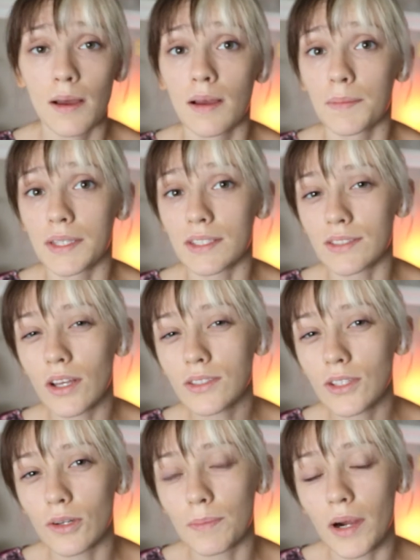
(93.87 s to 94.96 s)
But there's
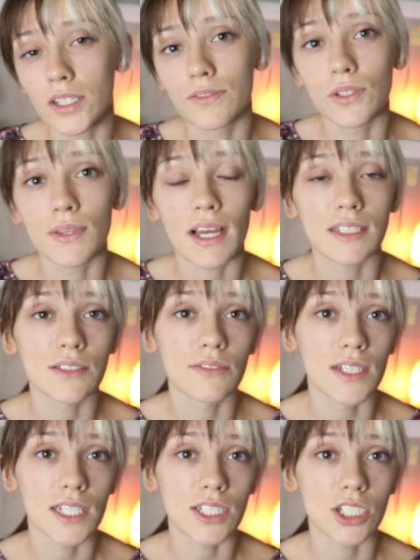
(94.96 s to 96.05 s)
also a part of you that has a
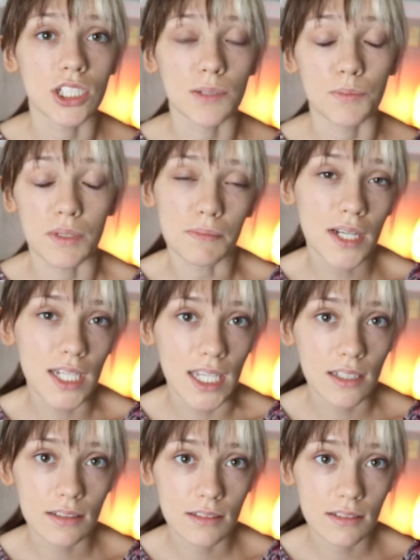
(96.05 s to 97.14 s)
relationship with
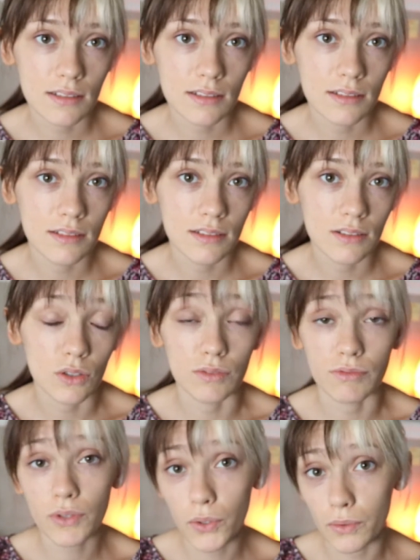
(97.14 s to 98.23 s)
money or
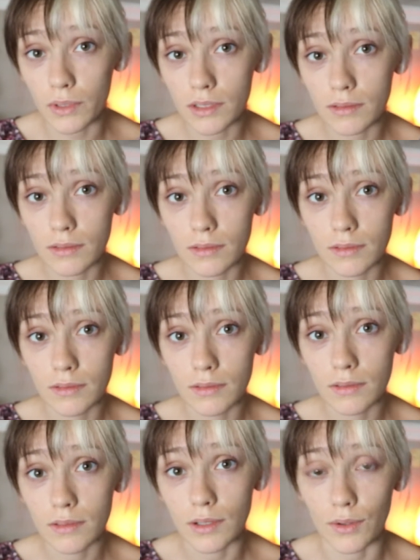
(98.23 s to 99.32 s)
food
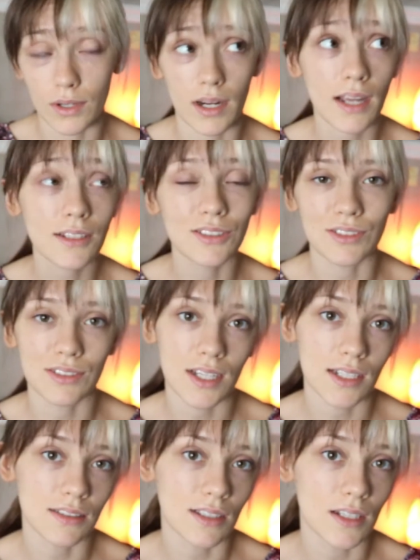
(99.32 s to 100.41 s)
or
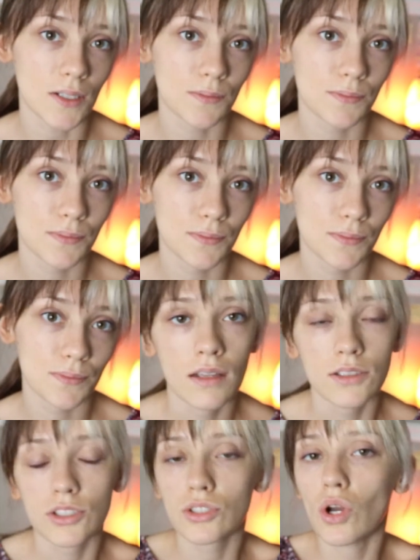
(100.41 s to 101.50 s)
exercising.
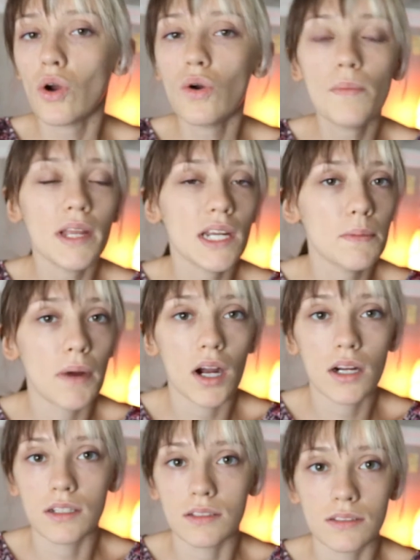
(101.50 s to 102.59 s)
So many
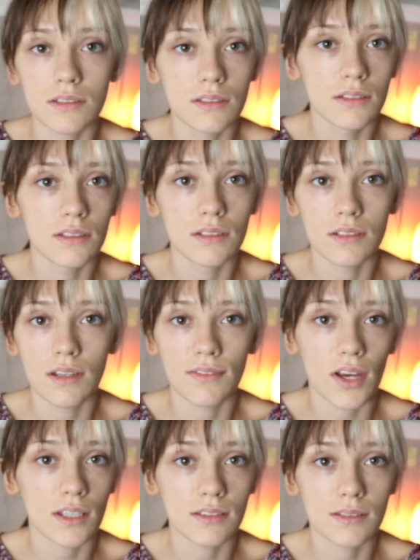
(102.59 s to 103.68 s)
parts of
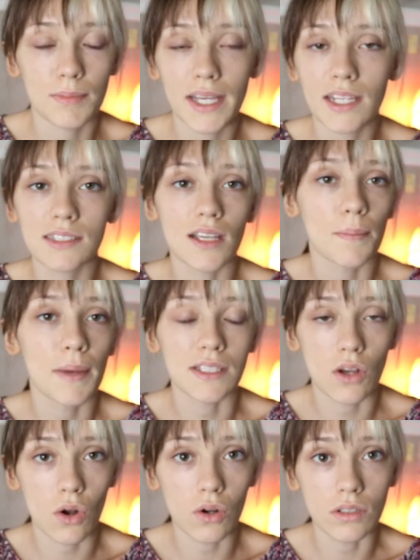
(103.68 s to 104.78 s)
us make us up as a
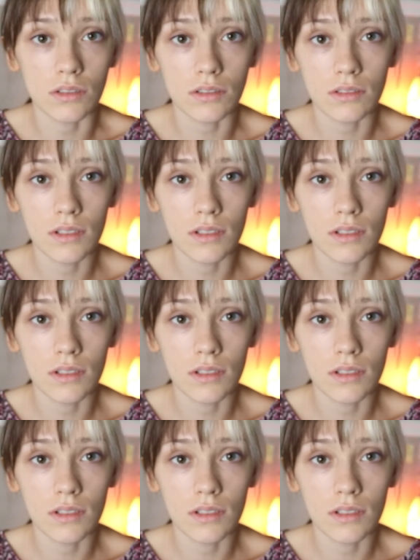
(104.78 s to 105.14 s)
whole.